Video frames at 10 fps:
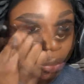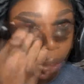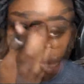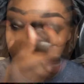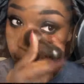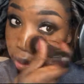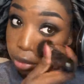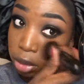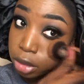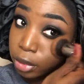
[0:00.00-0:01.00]
I
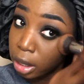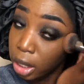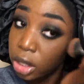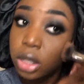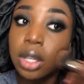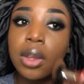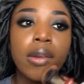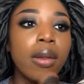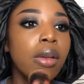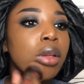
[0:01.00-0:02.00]
love this
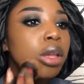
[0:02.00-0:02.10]
foundation.